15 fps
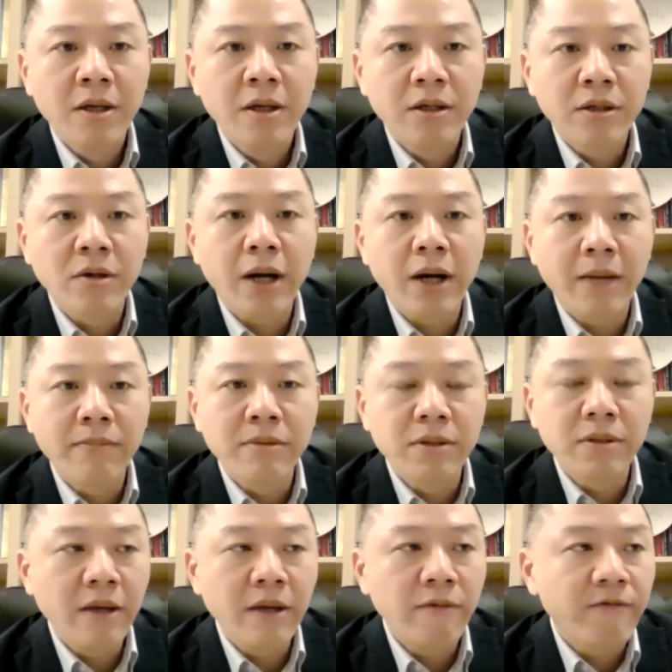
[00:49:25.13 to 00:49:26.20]
So I
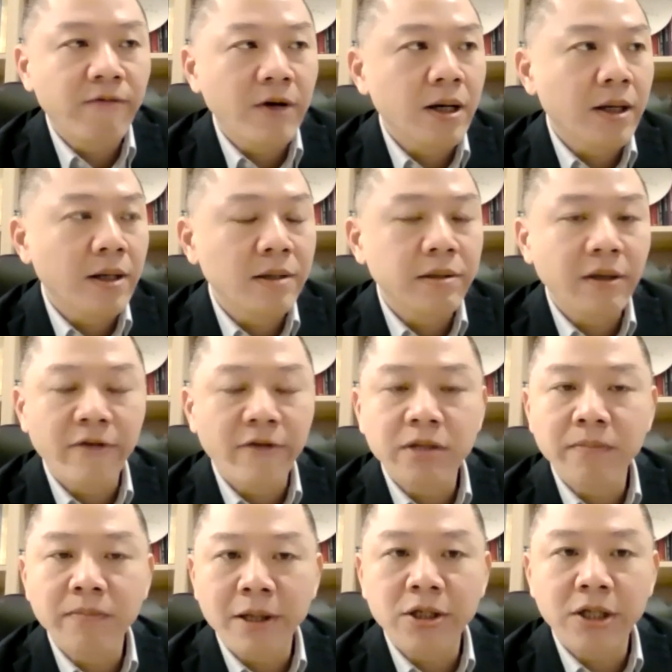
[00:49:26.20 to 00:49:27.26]
believe
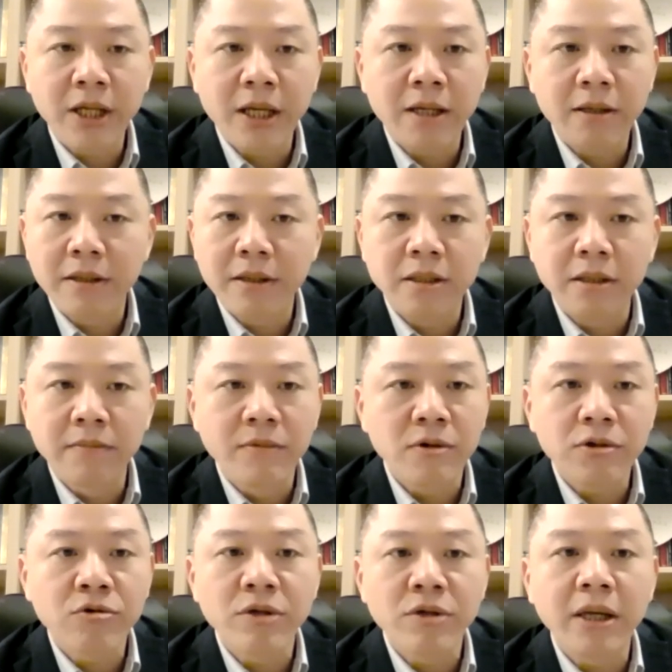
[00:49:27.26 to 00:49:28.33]
defense budgeting is the
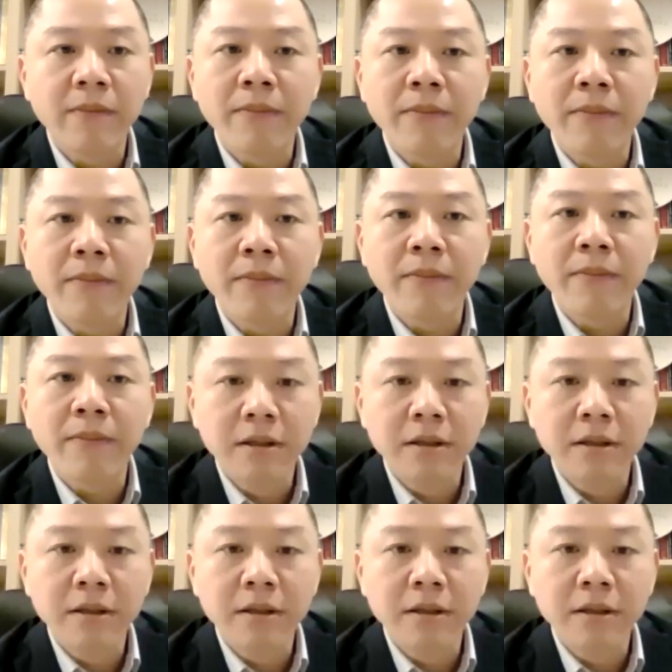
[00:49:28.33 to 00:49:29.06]
most tricky part